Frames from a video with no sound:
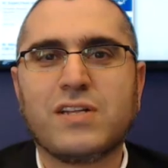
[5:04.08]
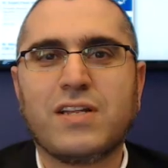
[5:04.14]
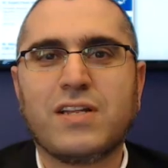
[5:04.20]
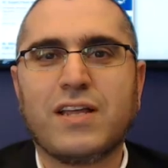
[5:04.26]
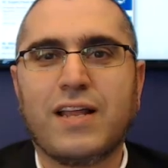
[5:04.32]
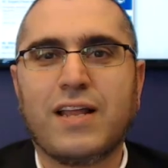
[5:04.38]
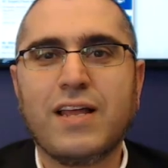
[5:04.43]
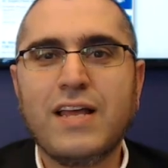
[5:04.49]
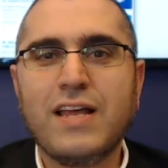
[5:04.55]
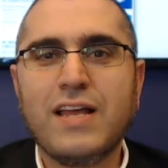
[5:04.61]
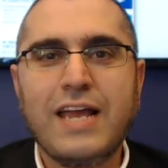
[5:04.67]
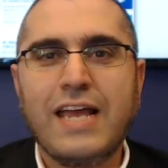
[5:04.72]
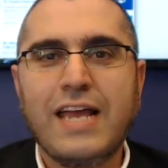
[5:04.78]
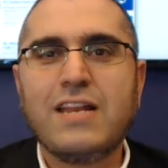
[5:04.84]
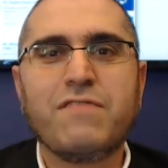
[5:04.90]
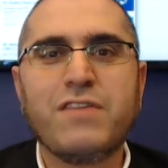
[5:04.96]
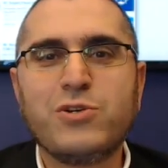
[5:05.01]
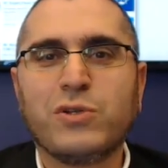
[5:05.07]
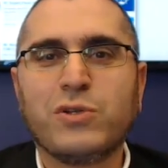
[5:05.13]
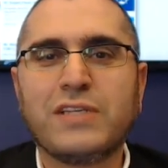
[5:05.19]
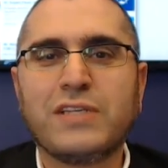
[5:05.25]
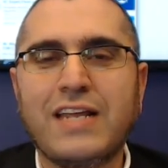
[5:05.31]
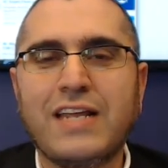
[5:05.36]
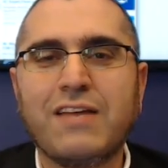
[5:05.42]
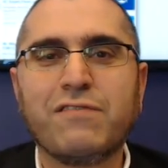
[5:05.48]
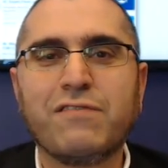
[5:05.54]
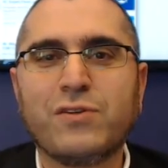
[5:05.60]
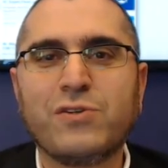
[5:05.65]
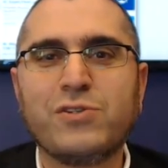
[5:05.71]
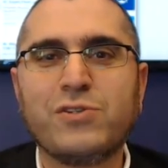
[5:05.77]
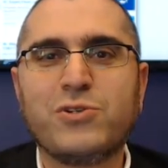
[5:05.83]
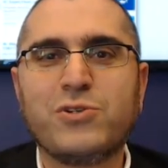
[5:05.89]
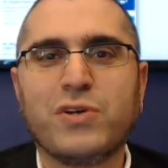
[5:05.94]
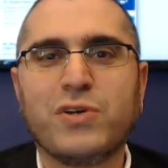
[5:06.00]
an individual that
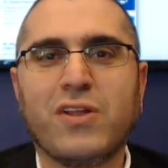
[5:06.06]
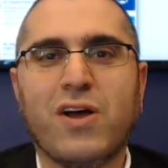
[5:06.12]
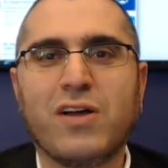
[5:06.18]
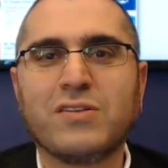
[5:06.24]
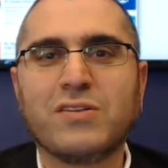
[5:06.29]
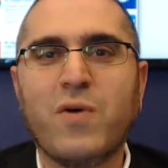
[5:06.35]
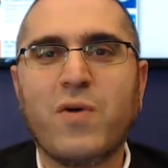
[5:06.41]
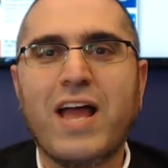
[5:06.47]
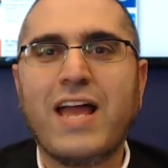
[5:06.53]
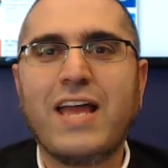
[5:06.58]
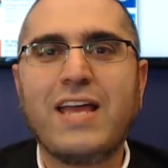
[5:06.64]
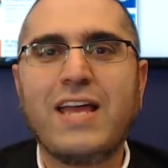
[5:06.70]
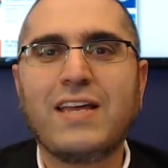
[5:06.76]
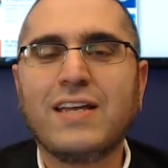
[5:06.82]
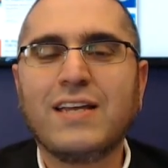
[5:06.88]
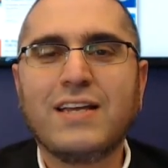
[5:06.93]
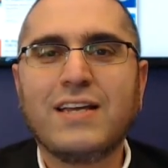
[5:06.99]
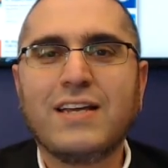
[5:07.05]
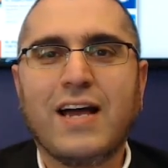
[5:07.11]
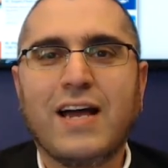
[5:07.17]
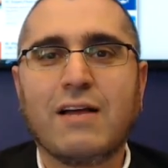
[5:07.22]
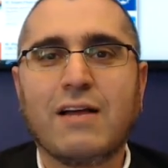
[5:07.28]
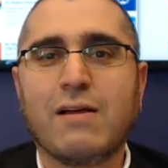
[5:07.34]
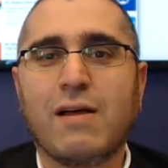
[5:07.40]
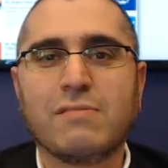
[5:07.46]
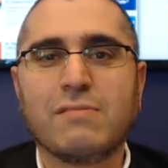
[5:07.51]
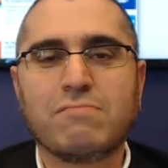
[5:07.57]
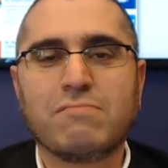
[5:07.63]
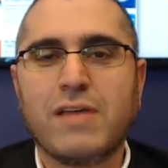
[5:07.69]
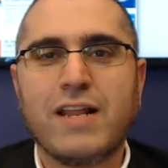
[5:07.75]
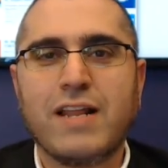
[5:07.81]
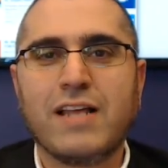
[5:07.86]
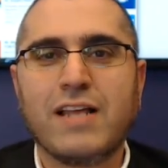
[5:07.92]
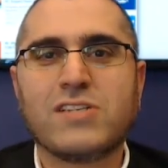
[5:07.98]
influenced you along the way? A, a,
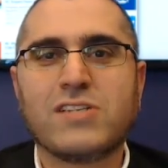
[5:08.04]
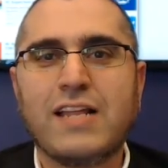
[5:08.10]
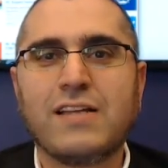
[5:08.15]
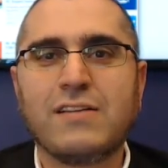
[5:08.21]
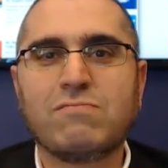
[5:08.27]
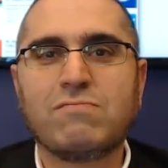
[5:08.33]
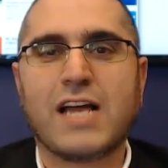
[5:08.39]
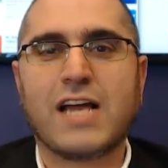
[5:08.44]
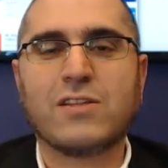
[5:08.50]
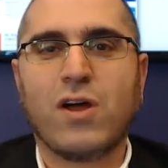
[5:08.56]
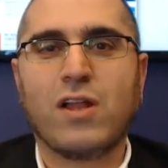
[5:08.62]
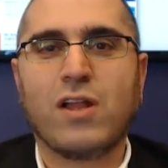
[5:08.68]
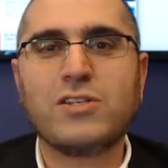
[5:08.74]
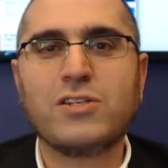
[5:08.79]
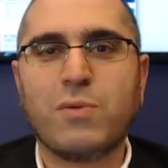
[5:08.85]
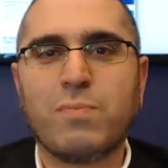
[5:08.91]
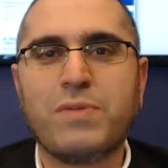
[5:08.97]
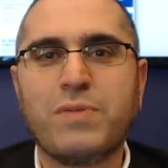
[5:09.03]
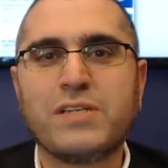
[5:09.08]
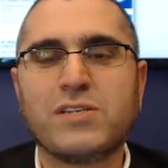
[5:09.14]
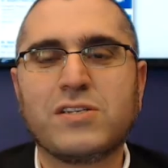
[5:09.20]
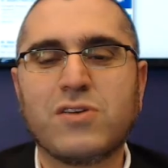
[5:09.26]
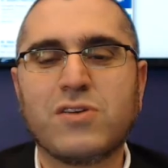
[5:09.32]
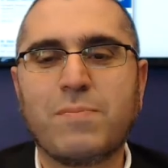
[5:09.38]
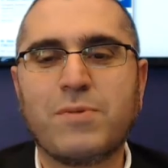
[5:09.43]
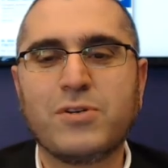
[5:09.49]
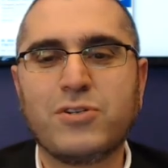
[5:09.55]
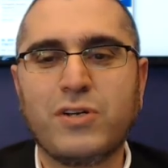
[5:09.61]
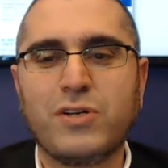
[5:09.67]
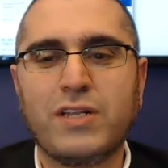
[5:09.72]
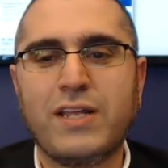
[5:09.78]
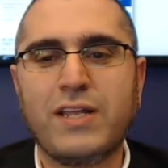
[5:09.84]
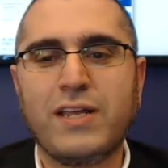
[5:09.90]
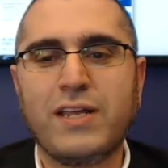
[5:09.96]
an exciting technology or business
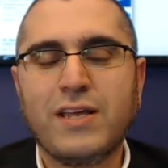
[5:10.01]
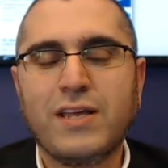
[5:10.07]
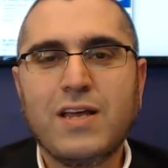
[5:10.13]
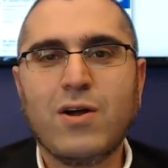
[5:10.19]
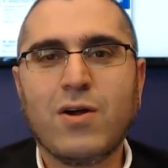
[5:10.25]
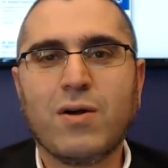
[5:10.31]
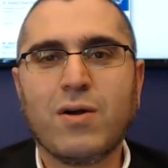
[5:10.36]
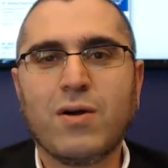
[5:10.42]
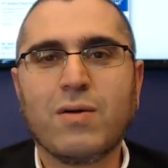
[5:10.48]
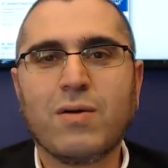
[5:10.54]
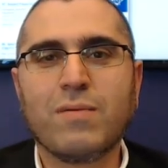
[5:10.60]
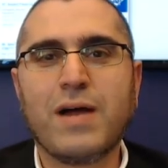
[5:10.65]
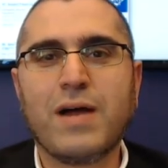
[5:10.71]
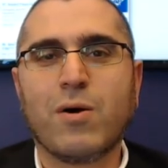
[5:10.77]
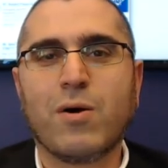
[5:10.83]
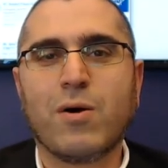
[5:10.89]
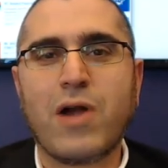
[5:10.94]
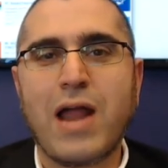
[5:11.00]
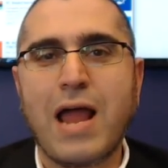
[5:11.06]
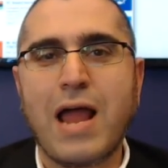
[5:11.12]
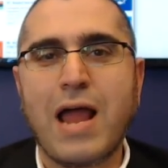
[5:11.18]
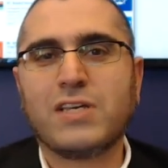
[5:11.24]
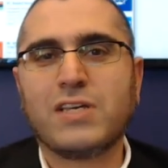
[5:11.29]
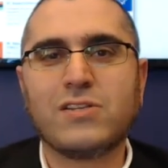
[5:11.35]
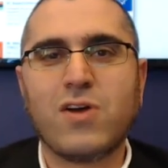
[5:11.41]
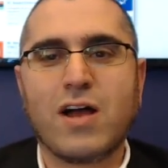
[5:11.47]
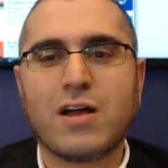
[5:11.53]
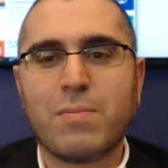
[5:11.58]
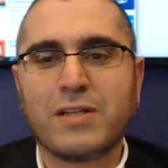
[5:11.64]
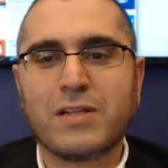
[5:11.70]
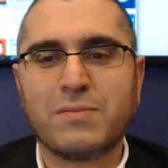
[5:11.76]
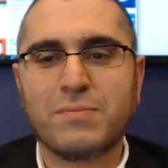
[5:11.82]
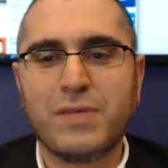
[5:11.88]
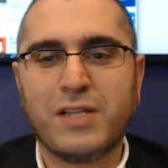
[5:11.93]
opportunity? Uh, um, perhaps um,
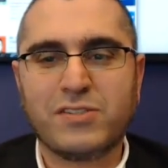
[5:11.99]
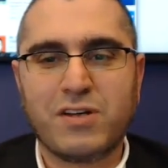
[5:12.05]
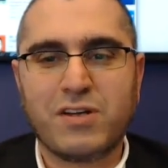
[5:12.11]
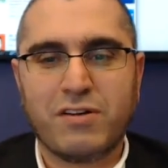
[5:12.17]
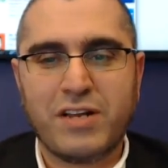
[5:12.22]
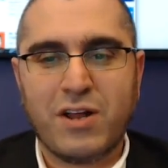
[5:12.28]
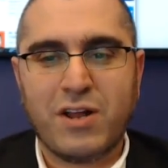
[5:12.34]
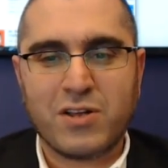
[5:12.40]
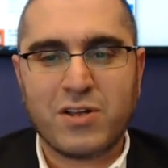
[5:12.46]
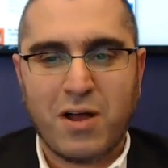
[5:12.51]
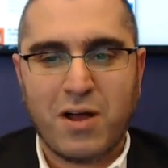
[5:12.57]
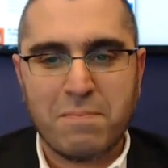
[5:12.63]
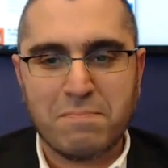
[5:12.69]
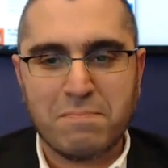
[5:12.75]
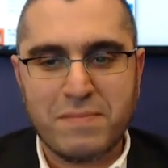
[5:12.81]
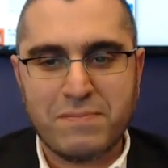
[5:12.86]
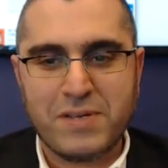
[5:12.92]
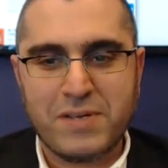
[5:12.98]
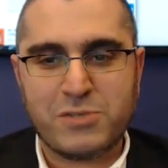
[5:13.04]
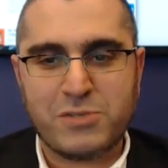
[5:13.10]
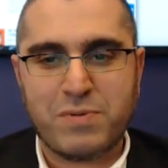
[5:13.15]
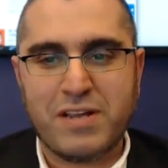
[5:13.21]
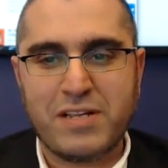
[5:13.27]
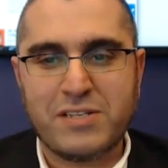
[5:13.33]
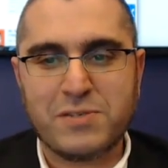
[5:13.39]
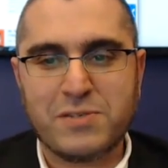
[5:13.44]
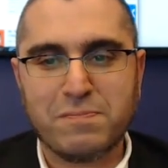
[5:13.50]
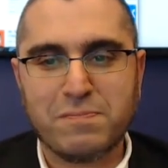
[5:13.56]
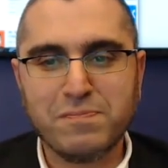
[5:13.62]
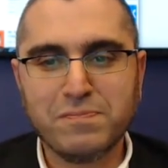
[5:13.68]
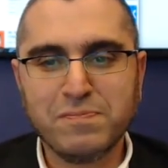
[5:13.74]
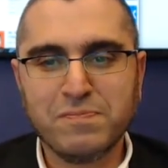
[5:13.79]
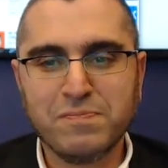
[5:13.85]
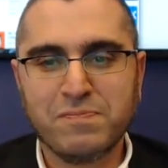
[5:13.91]
military.com experience.
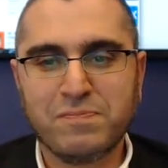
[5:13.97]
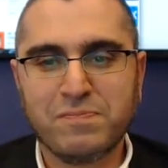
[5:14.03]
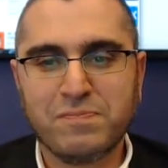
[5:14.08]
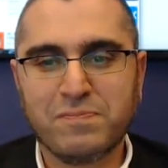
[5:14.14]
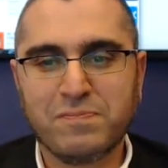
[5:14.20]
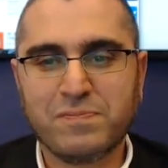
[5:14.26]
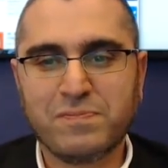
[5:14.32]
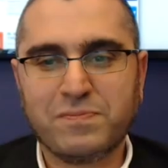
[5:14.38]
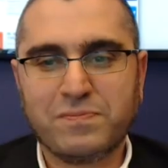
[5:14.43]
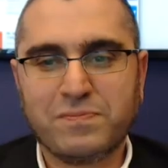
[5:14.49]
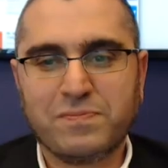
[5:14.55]
Yeah,